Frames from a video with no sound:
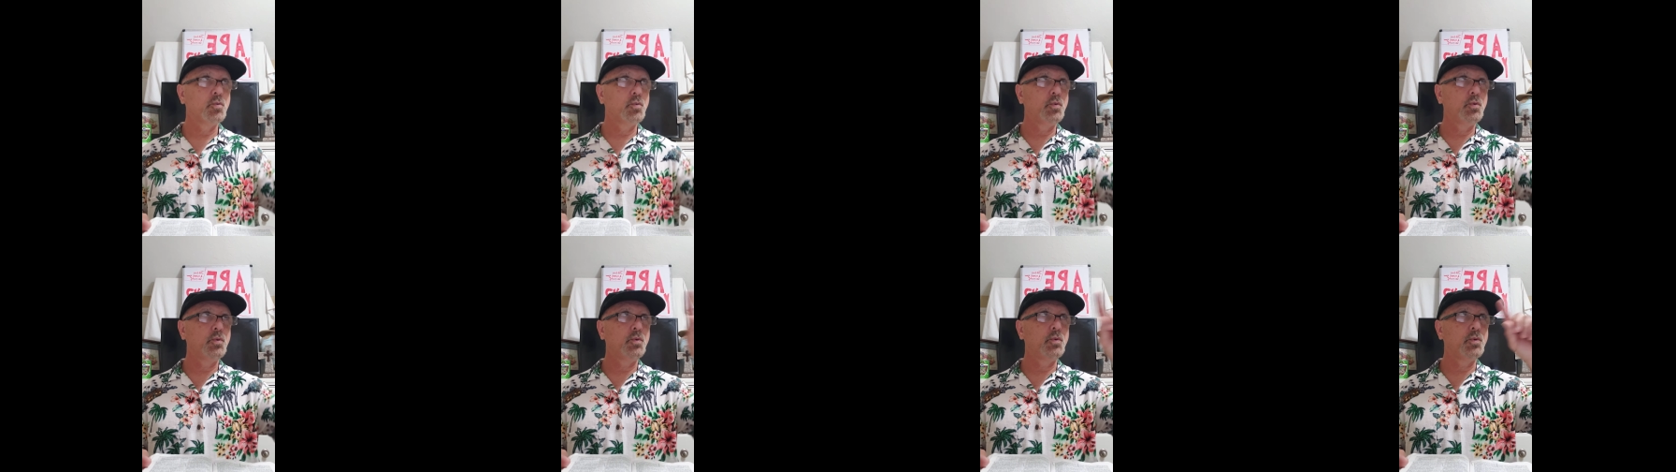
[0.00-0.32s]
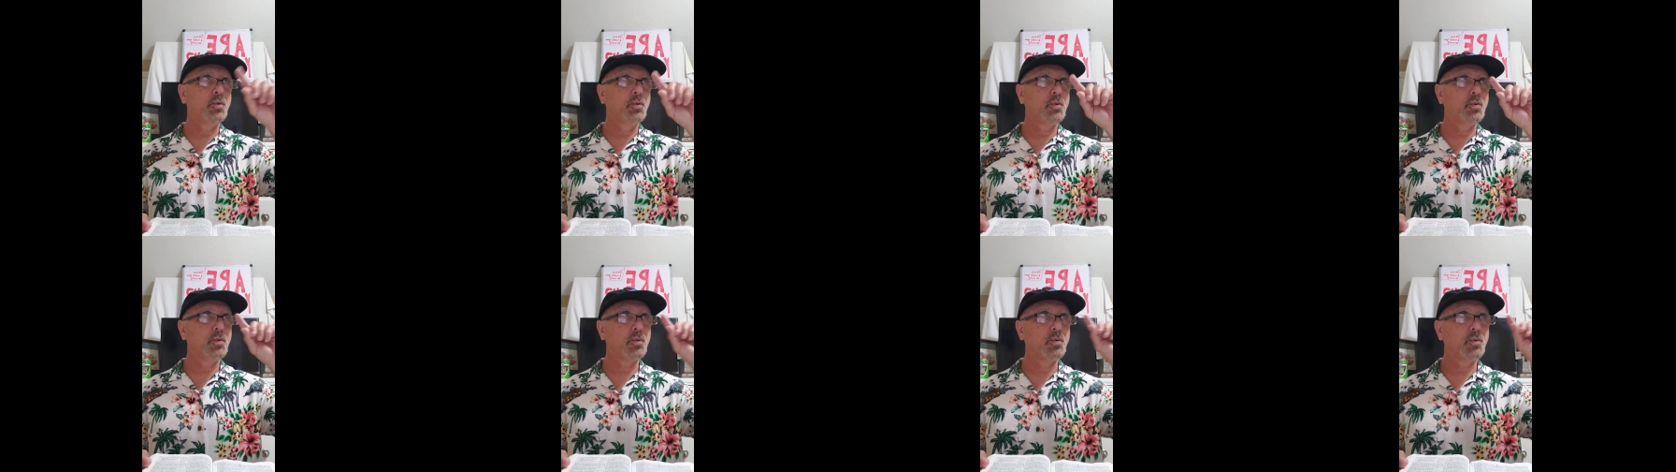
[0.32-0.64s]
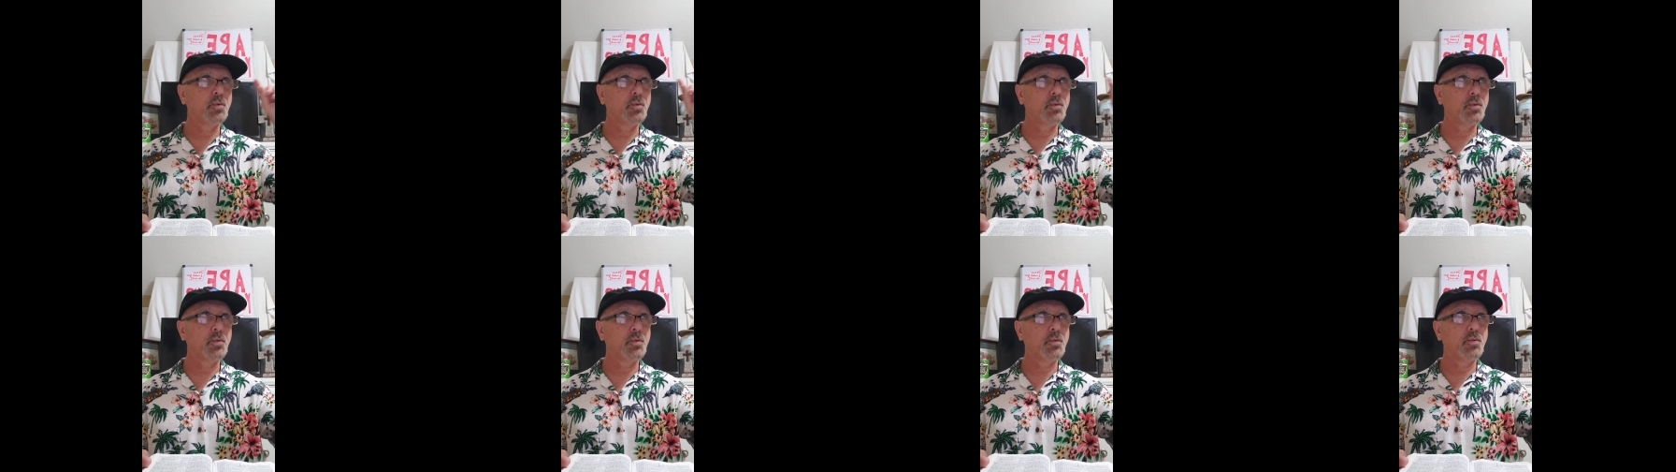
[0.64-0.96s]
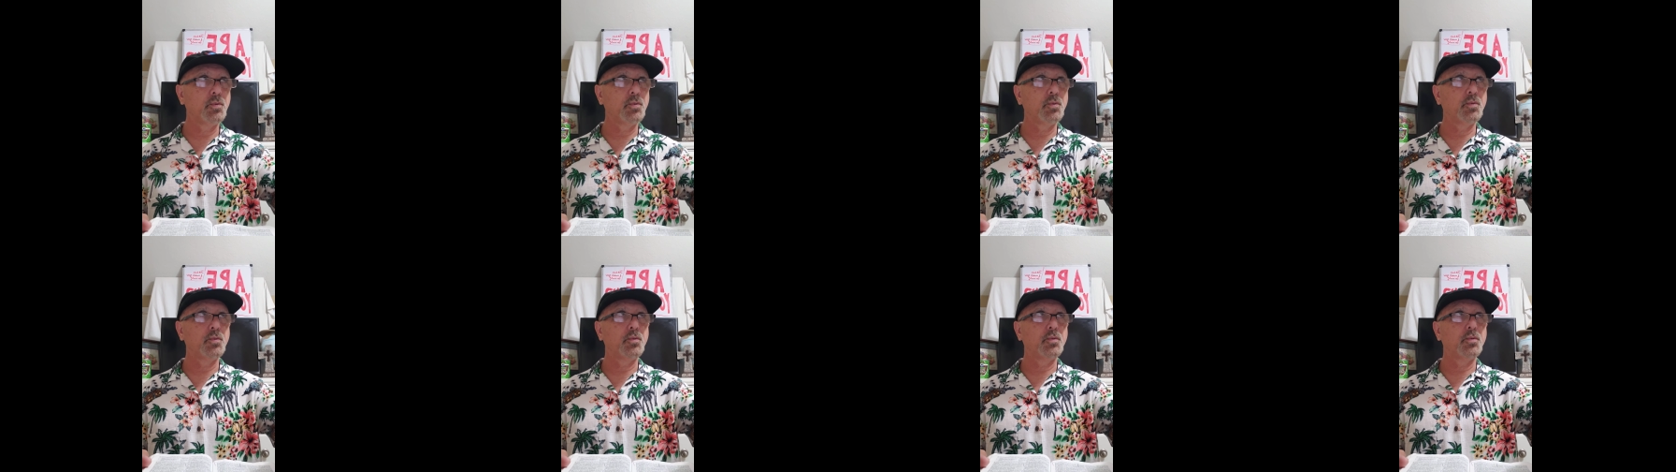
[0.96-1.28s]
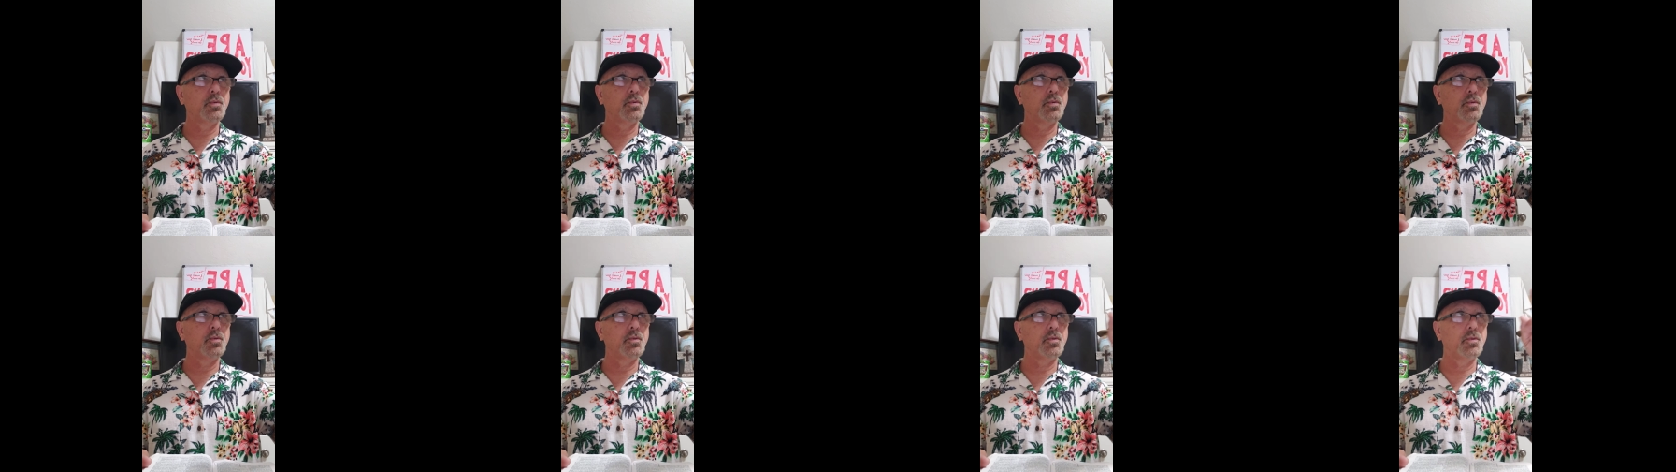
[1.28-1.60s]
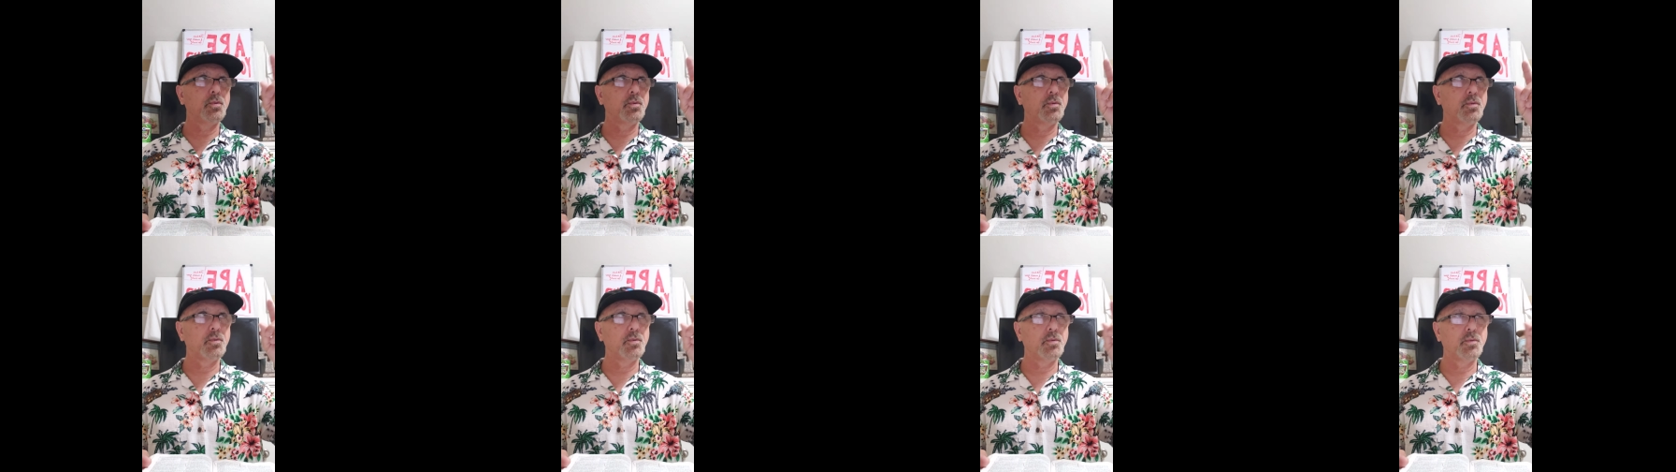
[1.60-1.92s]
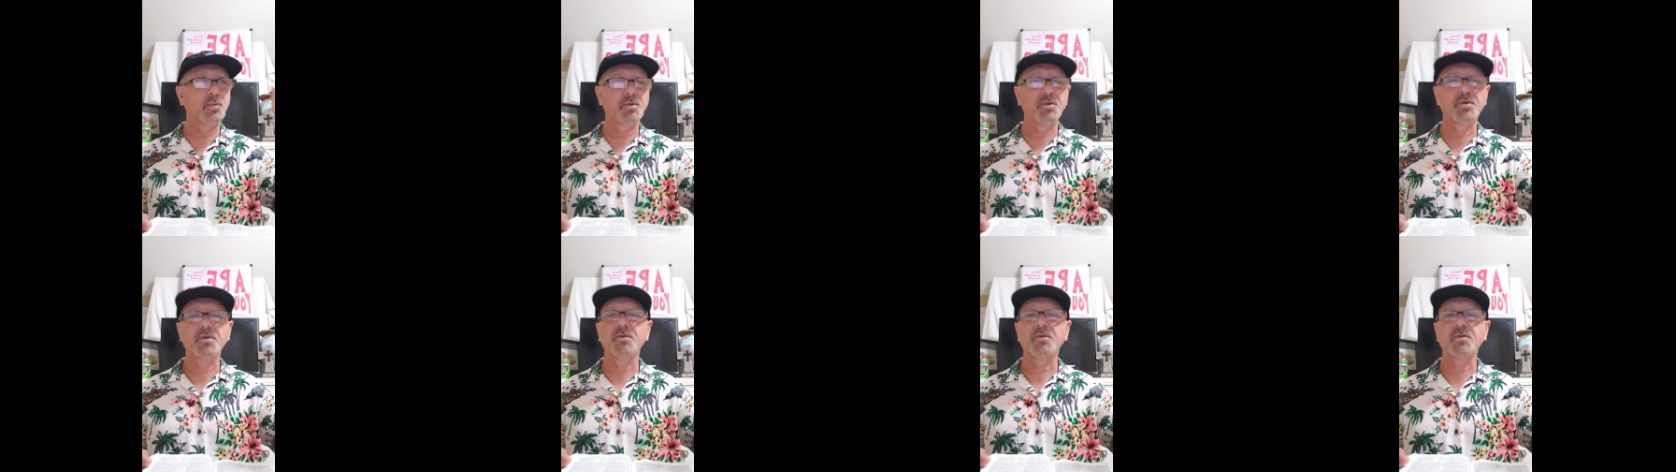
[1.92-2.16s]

you